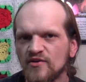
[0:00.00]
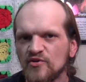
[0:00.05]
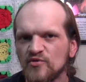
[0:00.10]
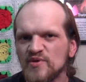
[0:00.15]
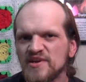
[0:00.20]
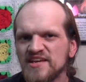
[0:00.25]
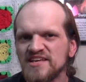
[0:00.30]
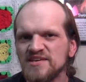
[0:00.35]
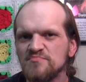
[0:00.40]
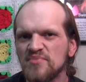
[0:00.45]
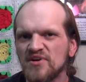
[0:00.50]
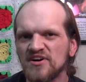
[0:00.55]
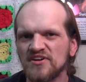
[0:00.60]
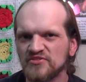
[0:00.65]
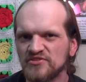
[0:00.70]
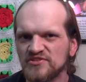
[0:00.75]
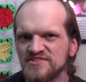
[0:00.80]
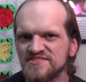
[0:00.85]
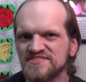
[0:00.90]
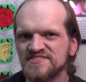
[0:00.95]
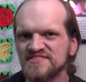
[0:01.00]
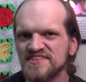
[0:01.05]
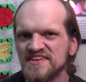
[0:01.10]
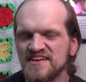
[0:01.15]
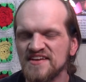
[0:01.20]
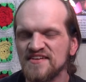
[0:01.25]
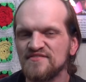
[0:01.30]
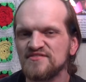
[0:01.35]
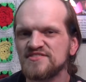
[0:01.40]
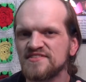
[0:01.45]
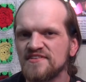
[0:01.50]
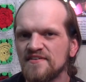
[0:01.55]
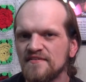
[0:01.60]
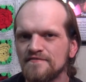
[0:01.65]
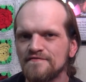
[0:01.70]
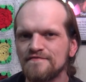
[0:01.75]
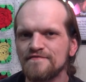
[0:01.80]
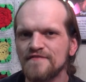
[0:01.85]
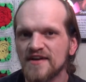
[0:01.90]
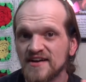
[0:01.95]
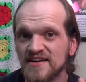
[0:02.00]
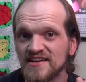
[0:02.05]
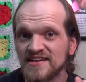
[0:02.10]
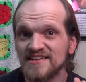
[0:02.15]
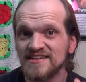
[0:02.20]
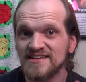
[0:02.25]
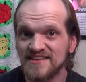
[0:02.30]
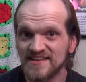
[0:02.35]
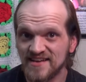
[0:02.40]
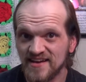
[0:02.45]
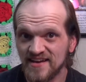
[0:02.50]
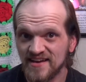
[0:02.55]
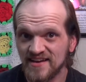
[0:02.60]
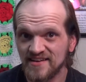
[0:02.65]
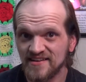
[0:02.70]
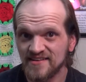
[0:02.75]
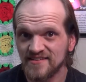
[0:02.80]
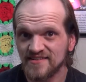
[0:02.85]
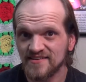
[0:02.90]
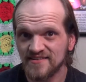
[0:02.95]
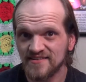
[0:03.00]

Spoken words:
Ricky Butler saves the fucking day.